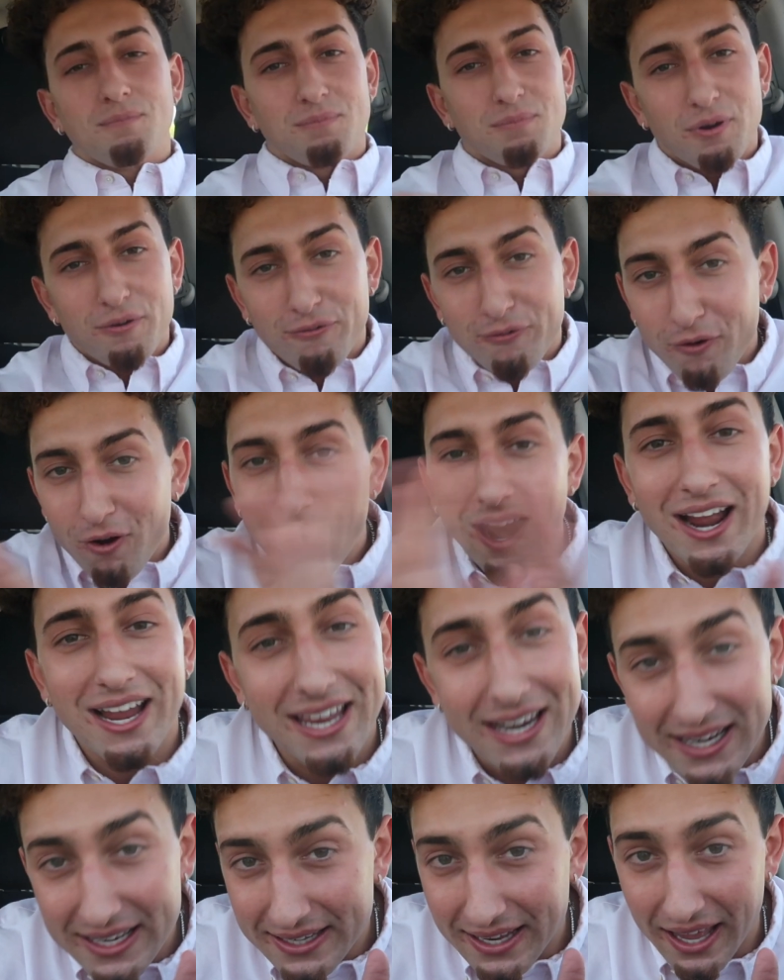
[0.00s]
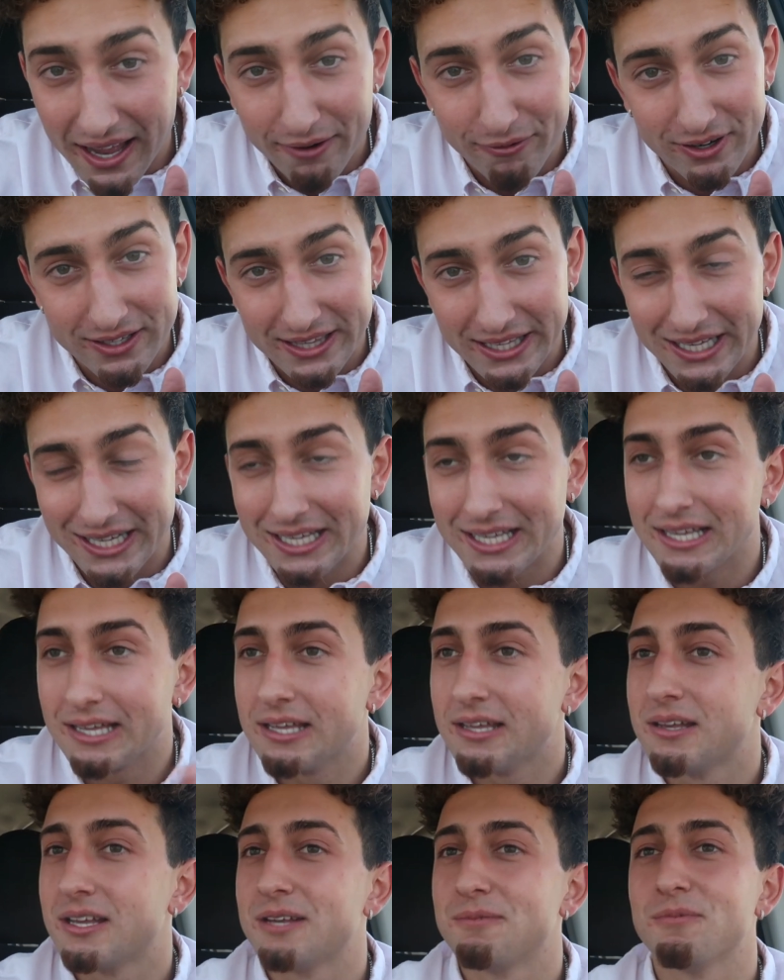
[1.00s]
Before I get into everything,
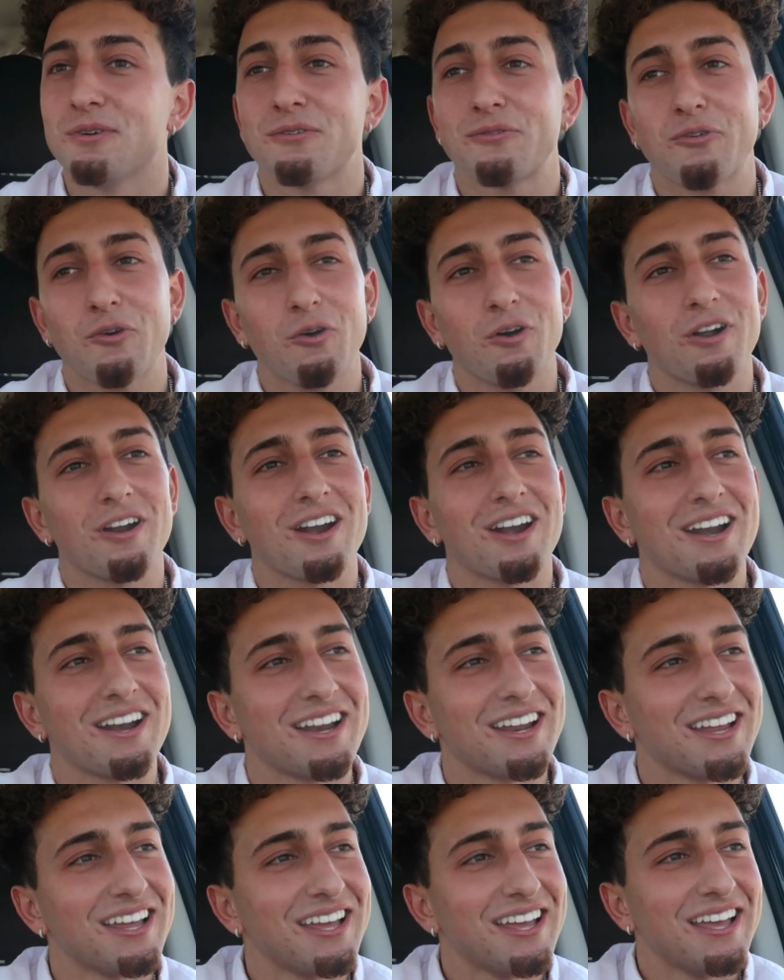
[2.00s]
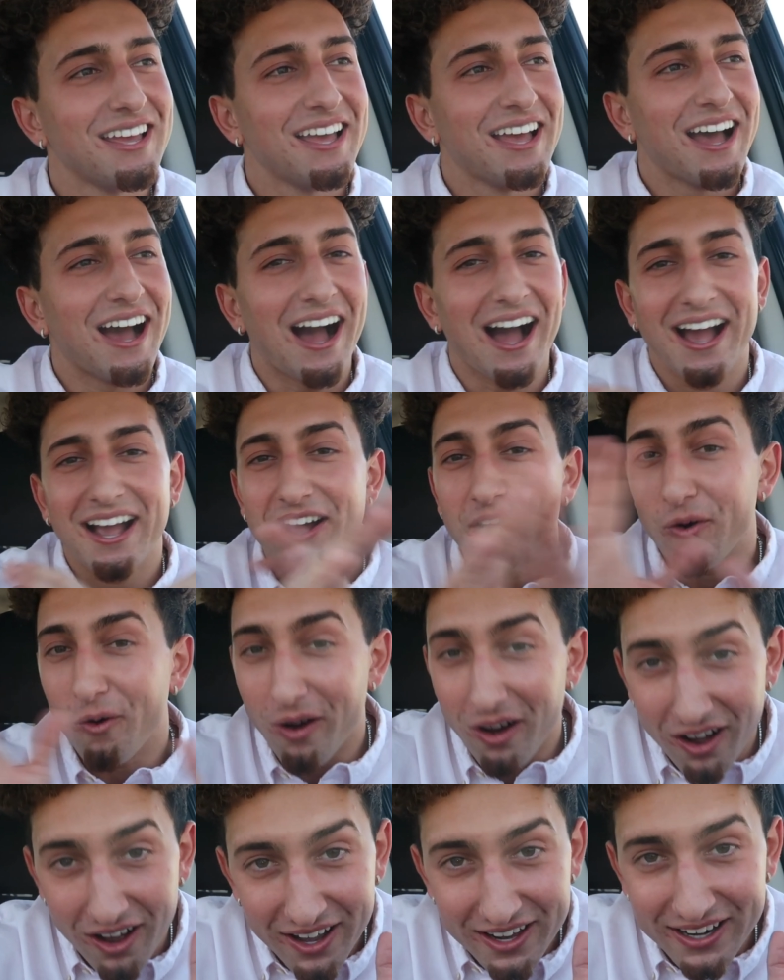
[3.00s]
before I go
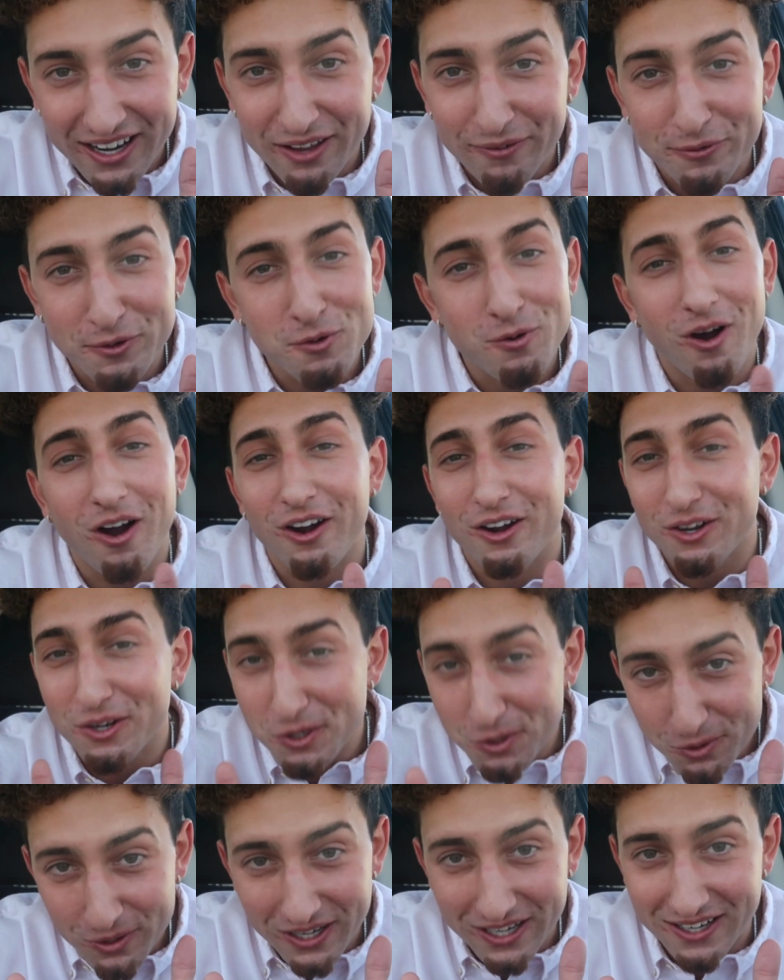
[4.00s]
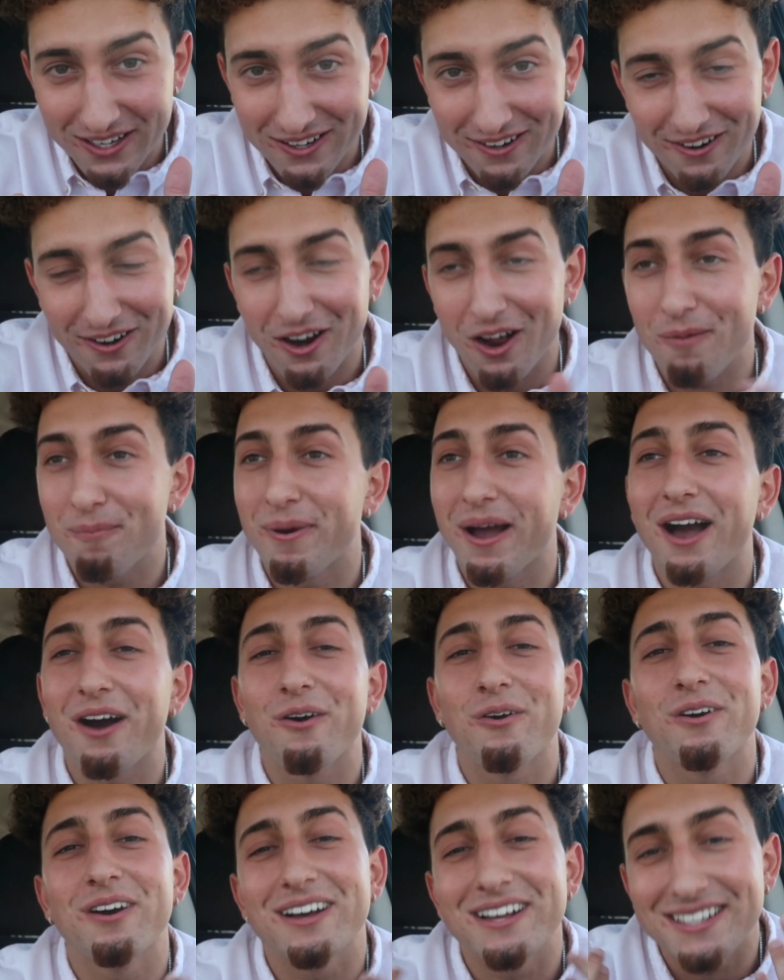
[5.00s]
on, if you are new here
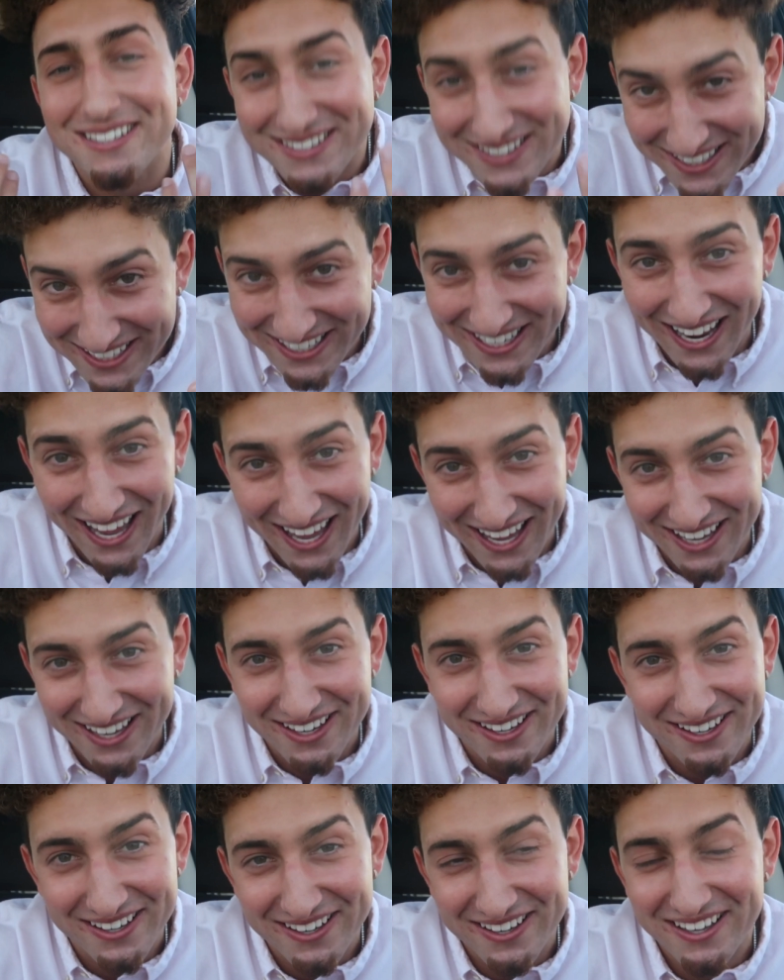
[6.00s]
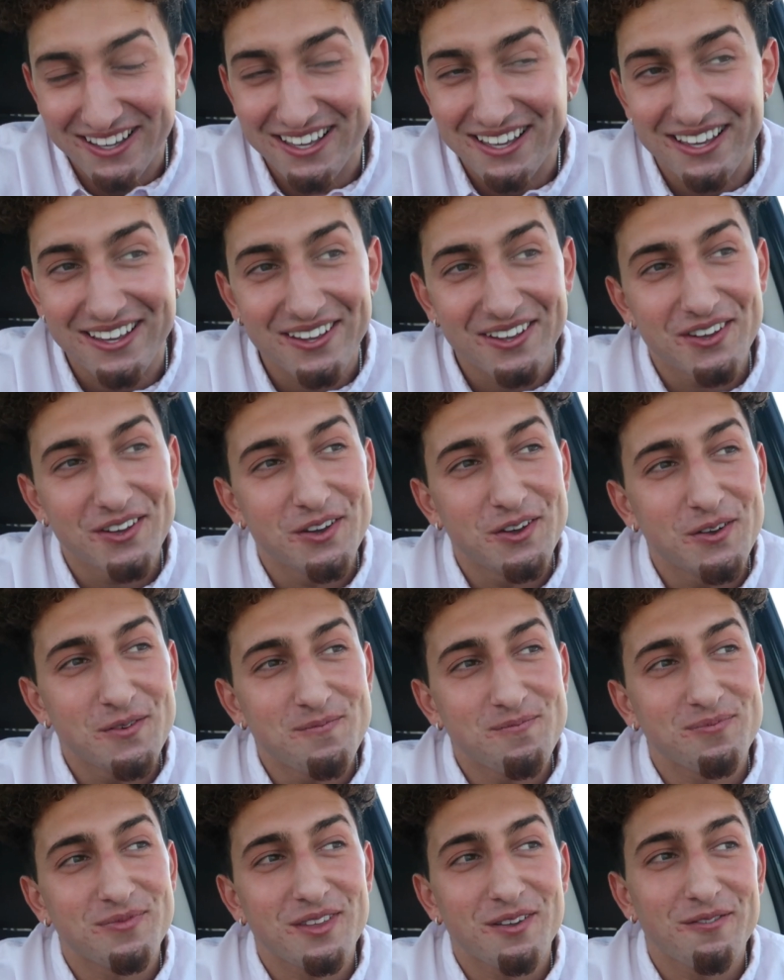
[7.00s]
about today,
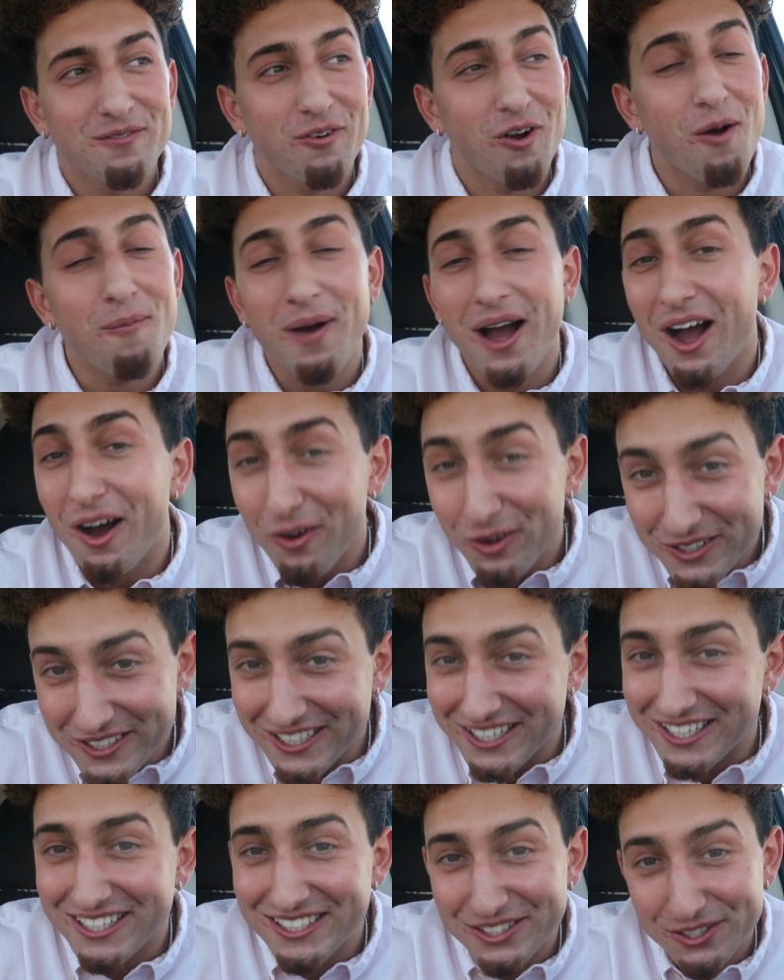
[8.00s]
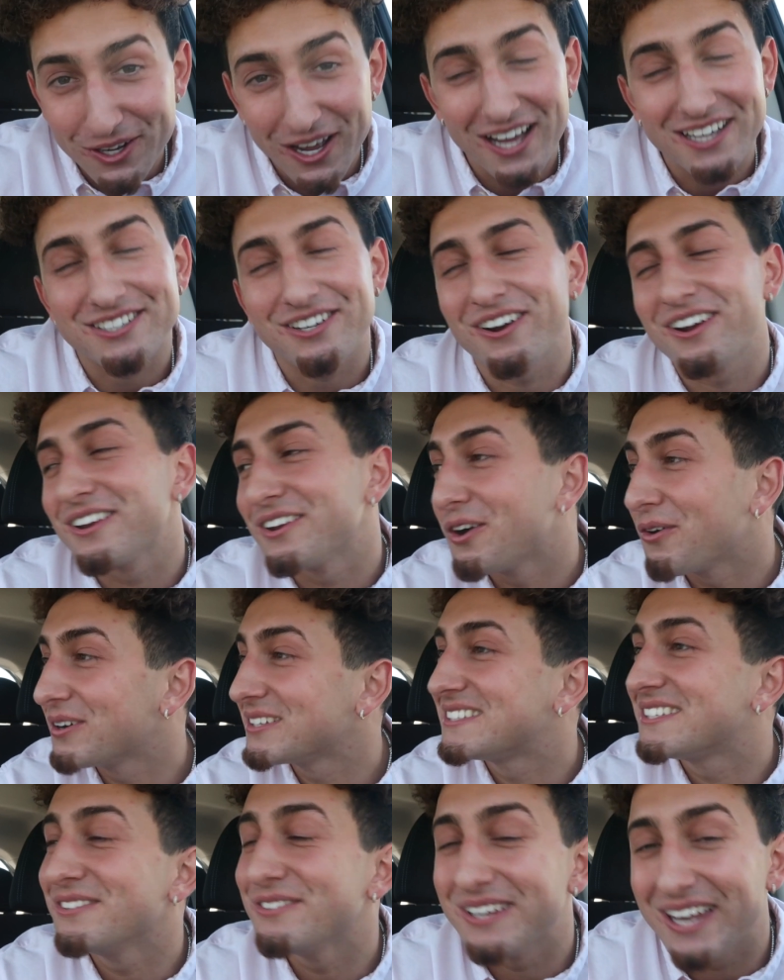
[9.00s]
for all my OGs, you guys already know
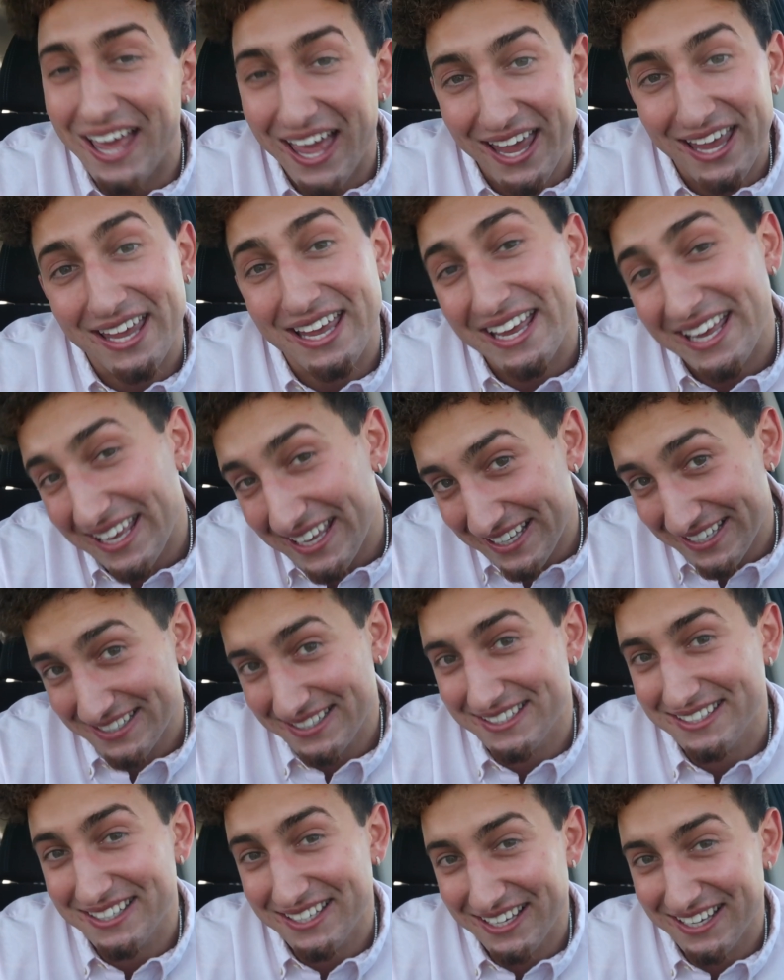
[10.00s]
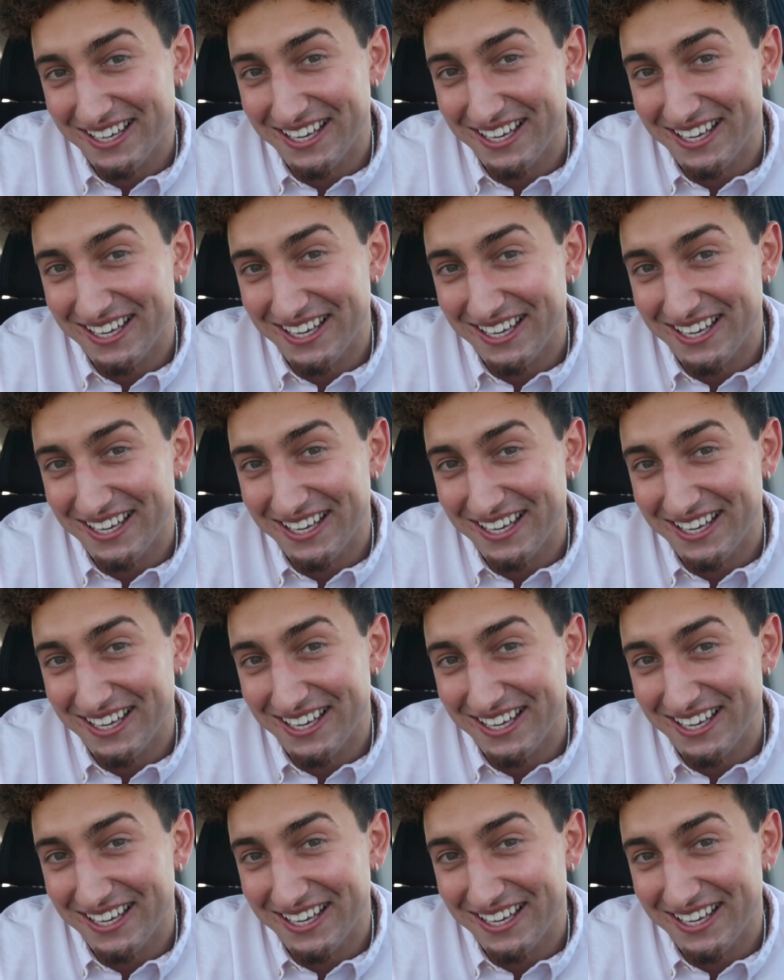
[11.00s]
what today is.